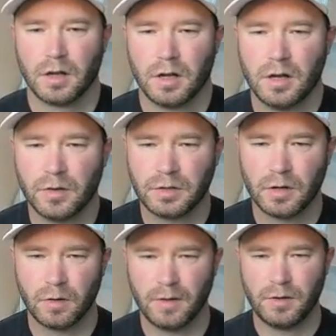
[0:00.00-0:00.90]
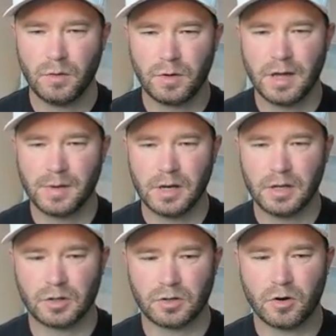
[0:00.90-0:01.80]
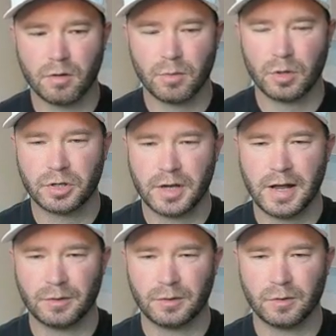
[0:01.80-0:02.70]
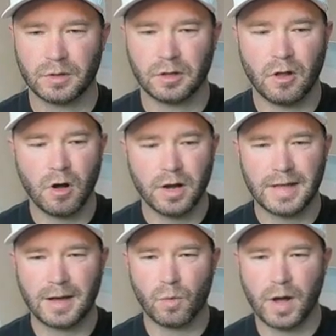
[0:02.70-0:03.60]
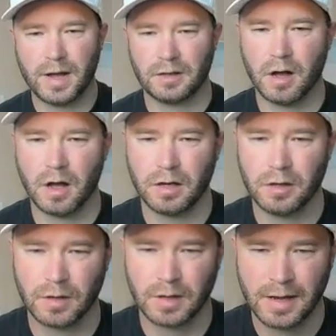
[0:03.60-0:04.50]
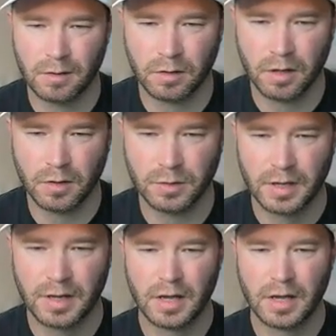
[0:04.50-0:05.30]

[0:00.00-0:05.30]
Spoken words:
You know, so if you keep getting strong bullish candles, or as long as that white dot, you know, at candle close